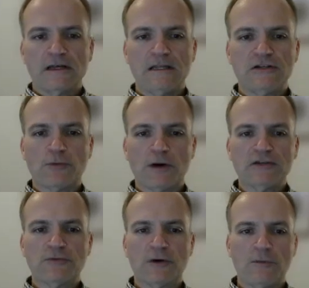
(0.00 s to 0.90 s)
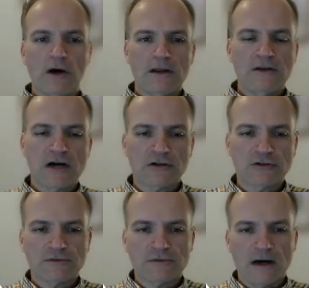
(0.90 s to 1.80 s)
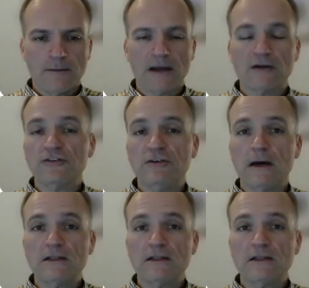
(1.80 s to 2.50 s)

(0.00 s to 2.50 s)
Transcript: In 2021, Dr. Michael T.